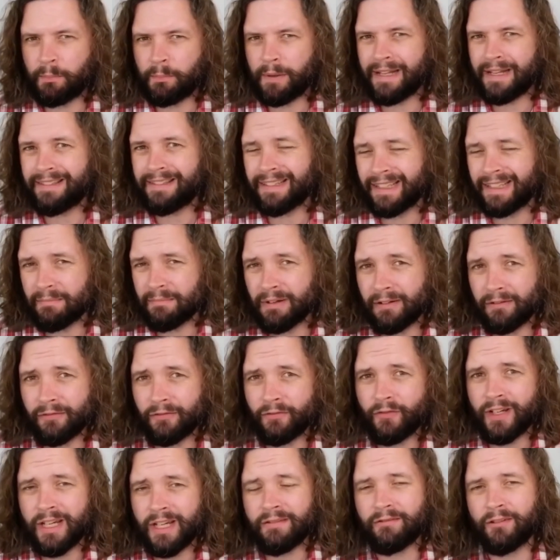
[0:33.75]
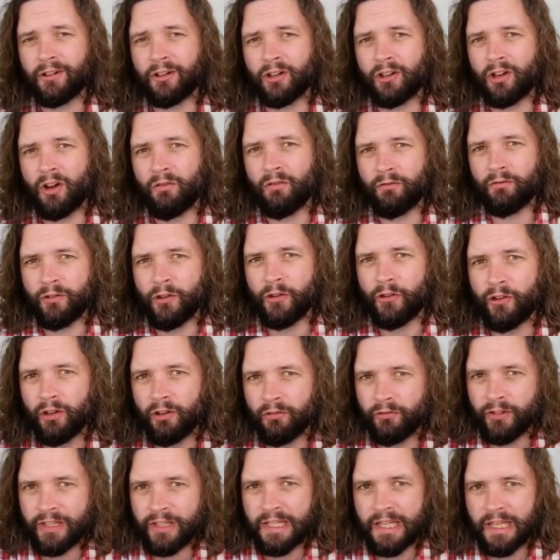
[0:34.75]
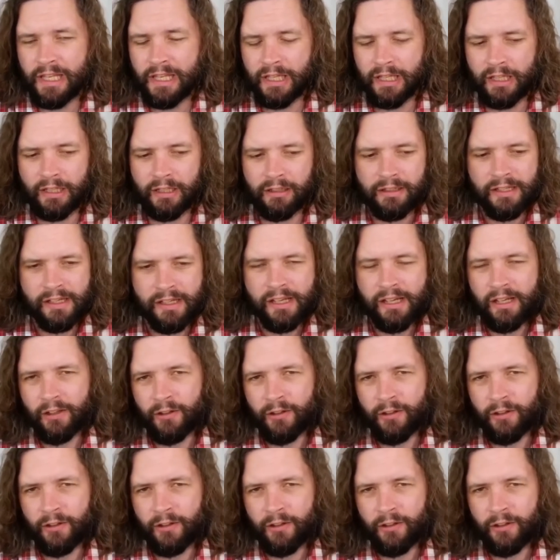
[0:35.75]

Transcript: basically my favorite conference of the year.